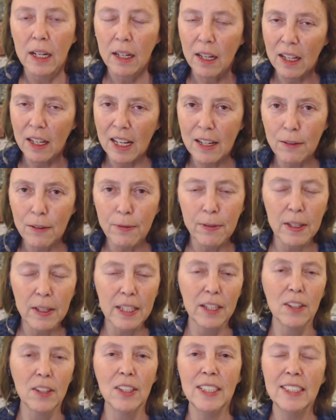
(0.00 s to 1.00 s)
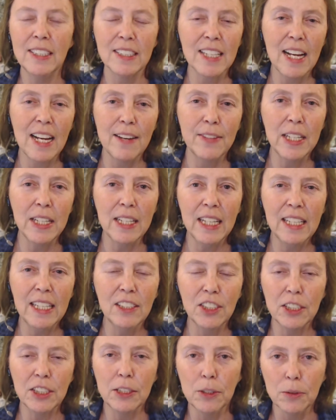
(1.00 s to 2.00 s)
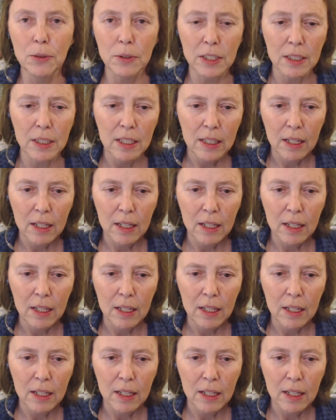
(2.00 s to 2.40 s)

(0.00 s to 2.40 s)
Cloudflare is having issues,